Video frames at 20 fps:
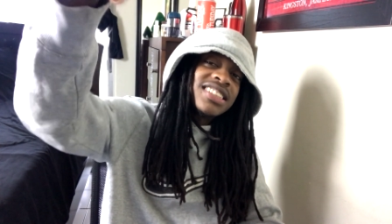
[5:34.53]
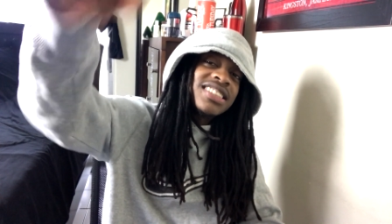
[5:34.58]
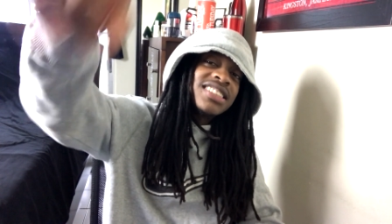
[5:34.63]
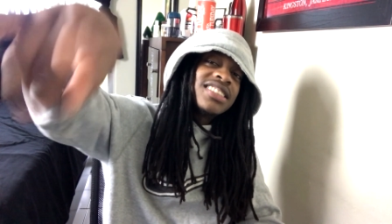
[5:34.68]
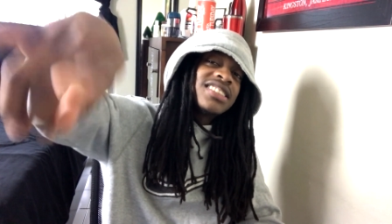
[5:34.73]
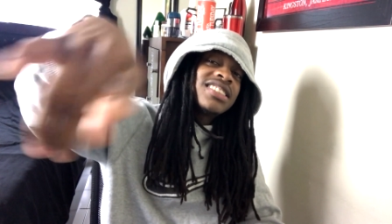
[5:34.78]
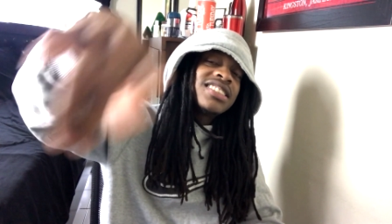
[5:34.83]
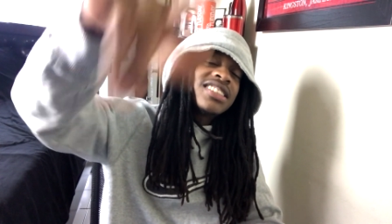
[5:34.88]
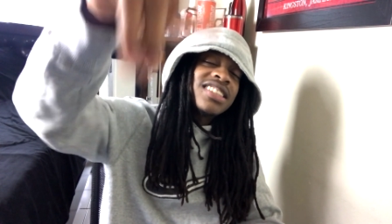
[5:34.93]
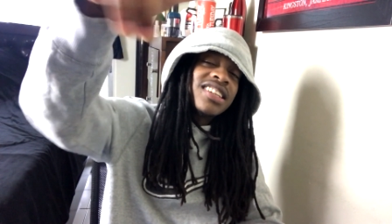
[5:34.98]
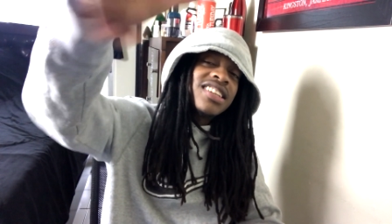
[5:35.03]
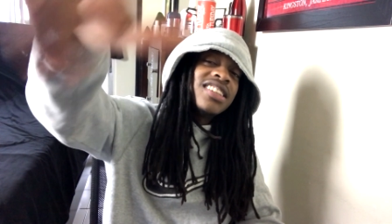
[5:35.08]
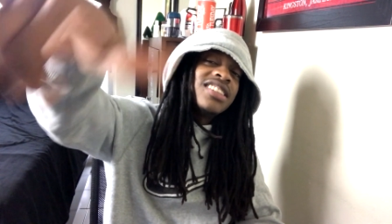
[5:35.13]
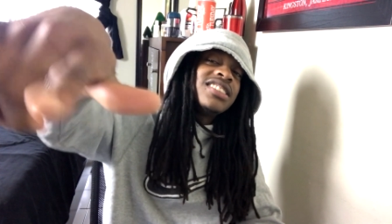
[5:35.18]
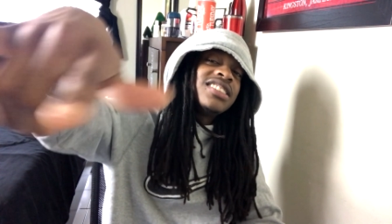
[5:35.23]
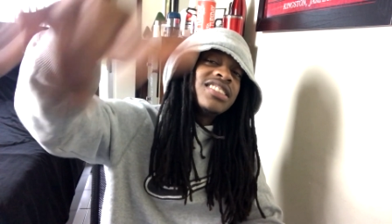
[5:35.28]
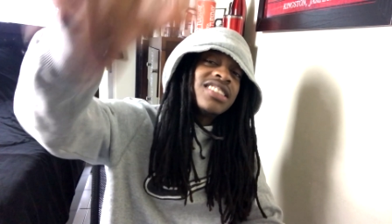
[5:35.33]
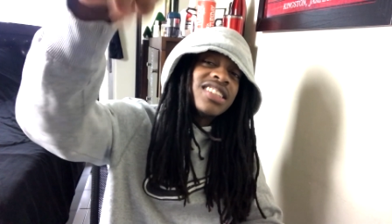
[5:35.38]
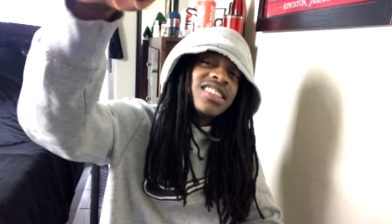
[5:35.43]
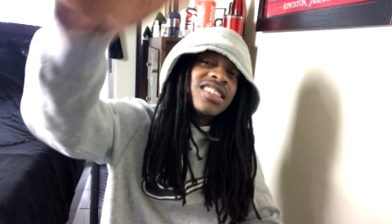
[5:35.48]
take your sister, take your
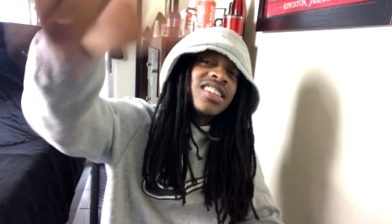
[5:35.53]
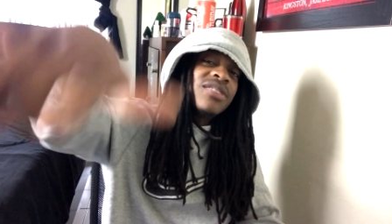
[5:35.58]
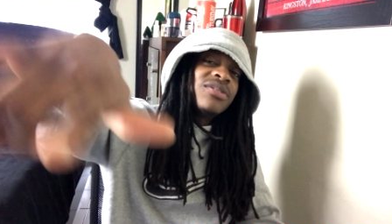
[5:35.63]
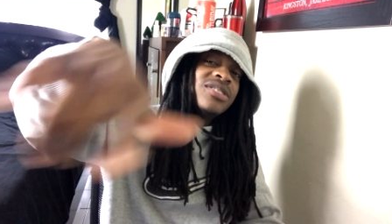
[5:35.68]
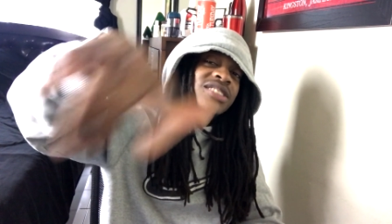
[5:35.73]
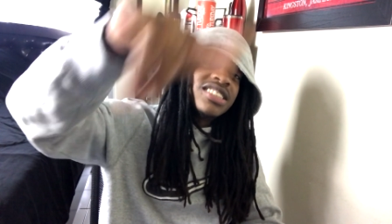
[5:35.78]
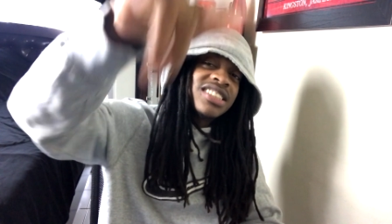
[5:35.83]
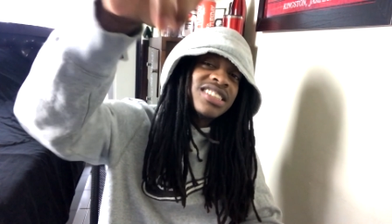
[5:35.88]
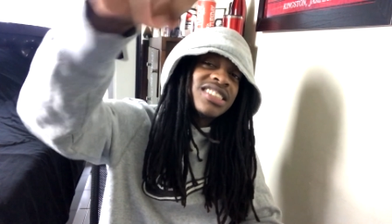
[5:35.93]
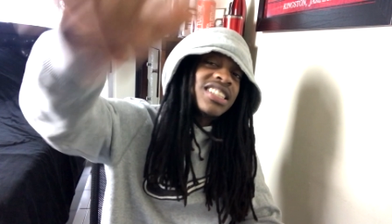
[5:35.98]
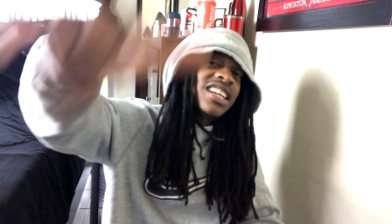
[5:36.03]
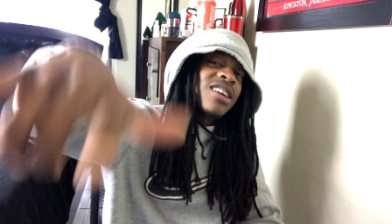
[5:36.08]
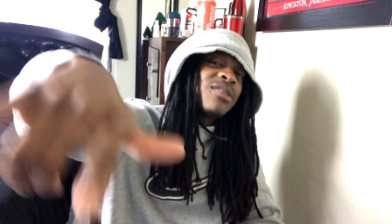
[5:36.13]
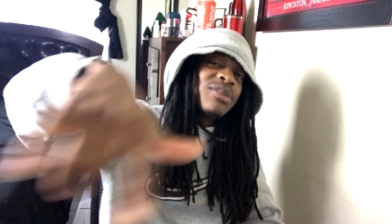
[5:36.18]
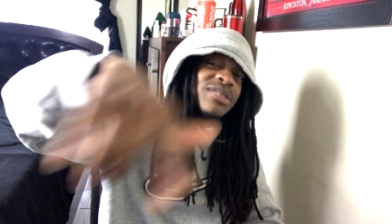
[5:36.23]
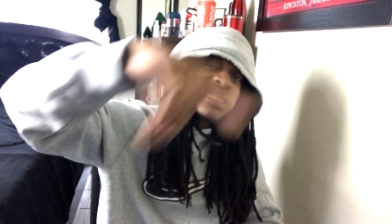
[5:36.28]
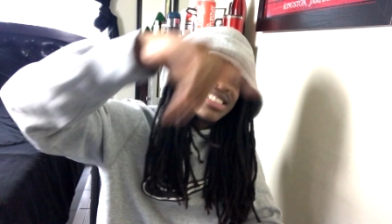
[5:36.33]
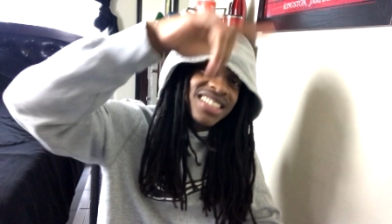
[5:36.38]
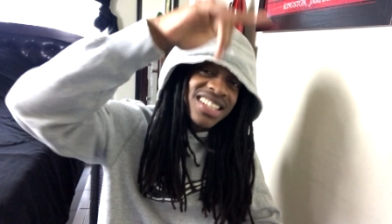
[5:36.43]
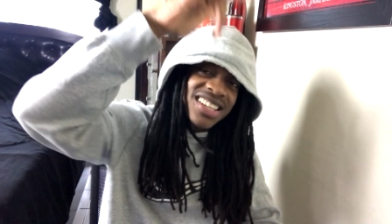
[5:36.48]
auntie, take your nephew, take your
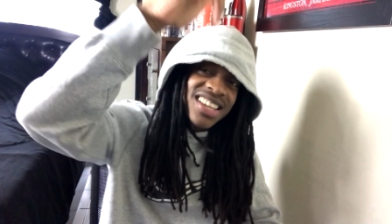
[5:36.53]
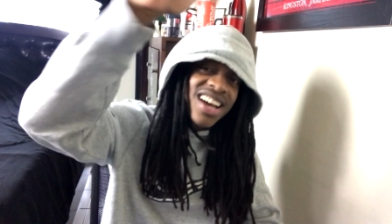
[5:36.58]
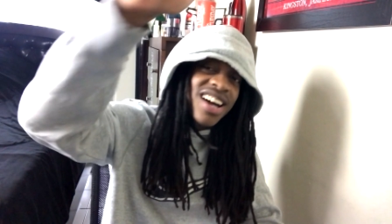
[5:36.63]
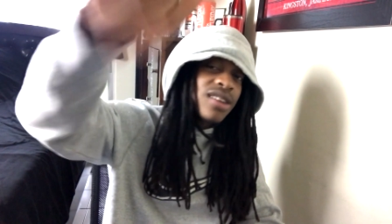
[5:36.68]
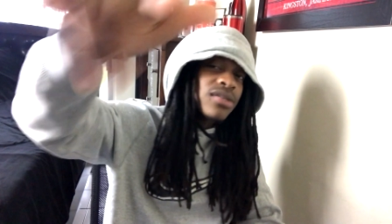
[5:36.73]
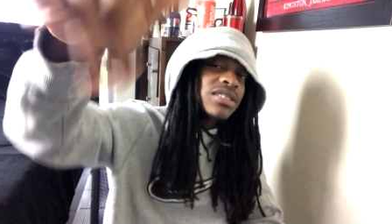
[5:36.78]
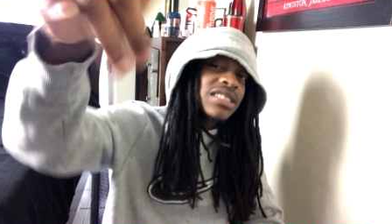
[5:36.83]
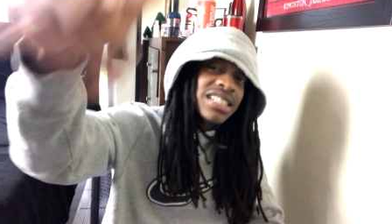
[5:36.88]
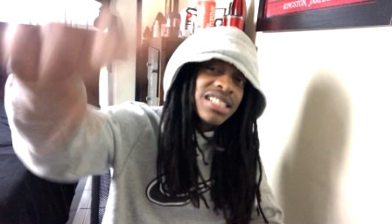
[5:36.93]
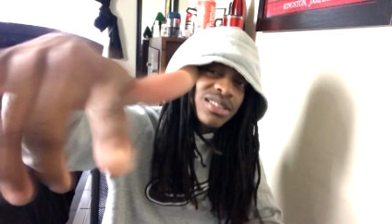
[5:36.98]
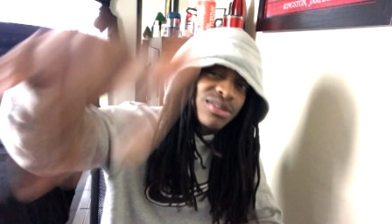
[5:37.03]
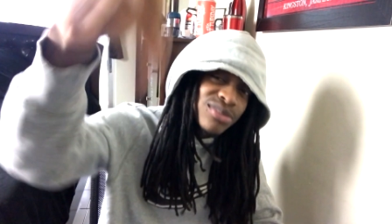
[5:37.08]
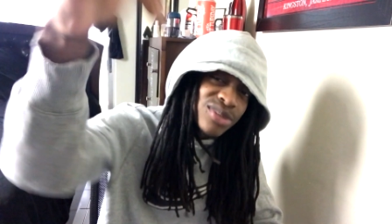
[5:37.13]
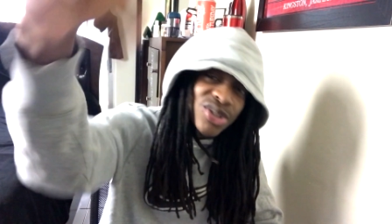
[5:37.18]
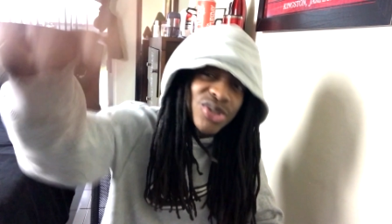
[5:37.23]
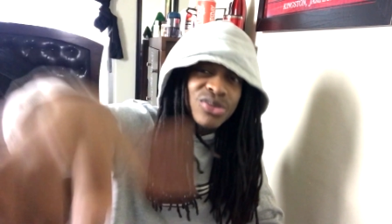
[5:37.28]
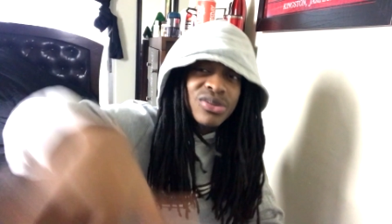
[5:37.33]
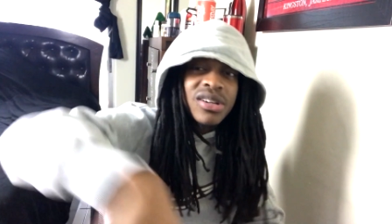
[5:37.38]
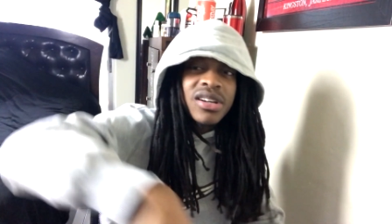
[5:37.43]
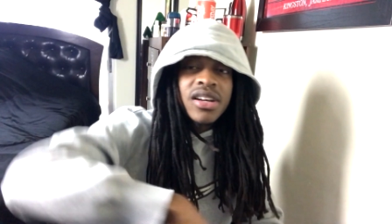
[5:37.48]
side piece, take your ops. Let them
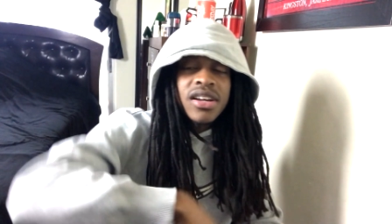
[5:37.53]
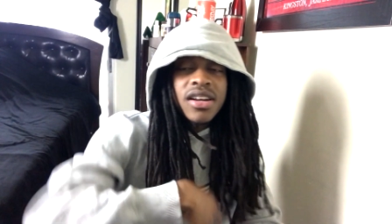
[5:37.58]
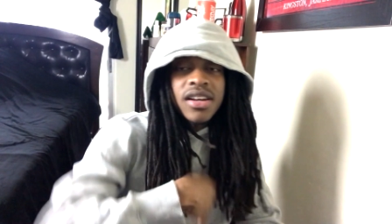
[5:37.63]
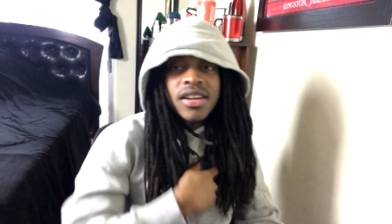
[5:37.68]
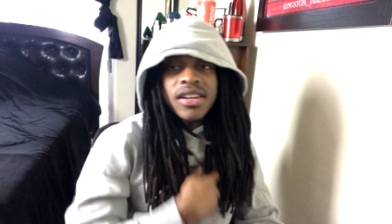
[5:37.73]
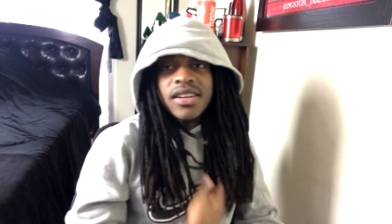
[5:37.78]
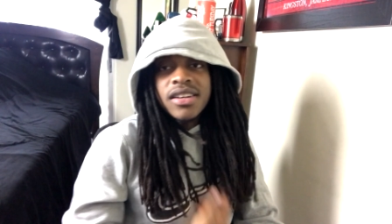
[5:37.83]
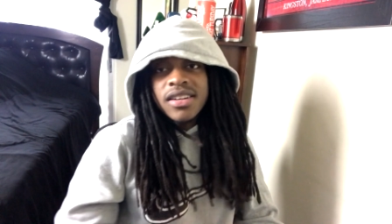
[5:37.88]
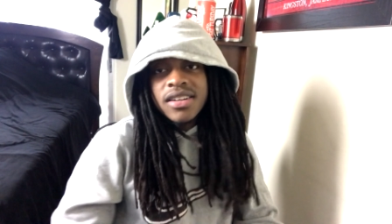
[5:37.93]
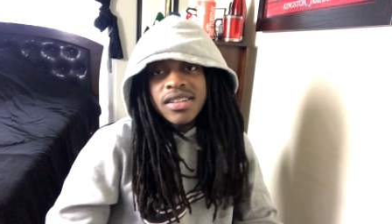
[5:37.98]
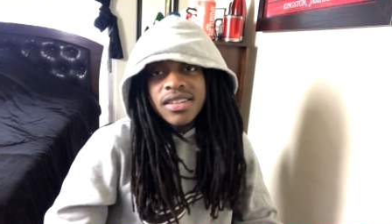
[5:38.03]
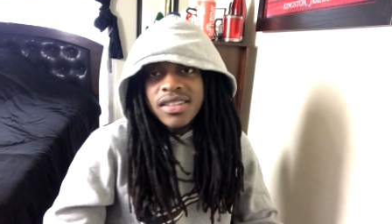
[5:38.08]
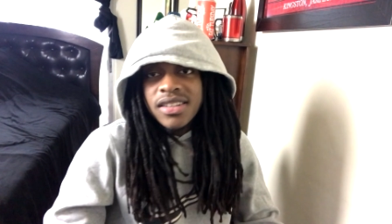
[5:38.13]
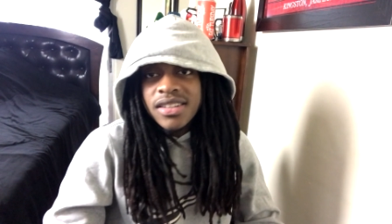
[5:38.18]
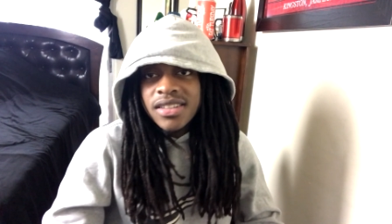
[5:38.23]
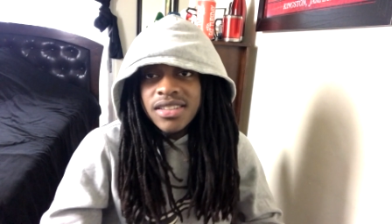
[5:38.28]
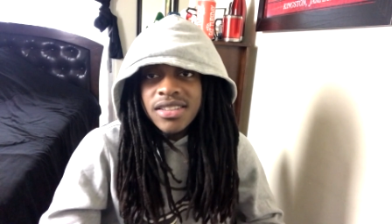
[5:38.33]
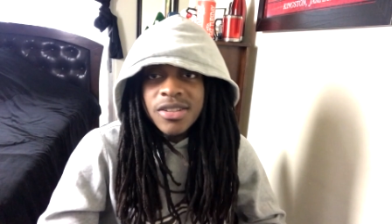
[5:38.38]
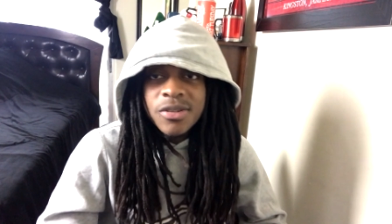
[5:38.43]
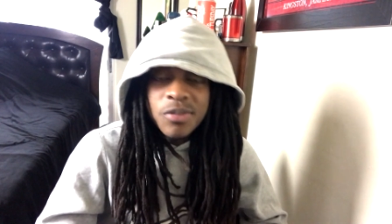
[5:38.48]
know.
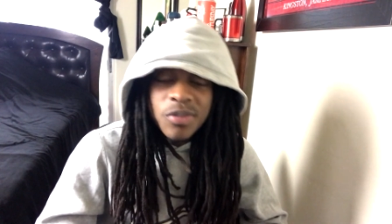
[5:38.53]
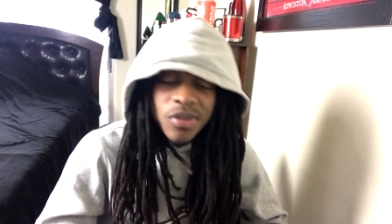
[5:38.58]
Your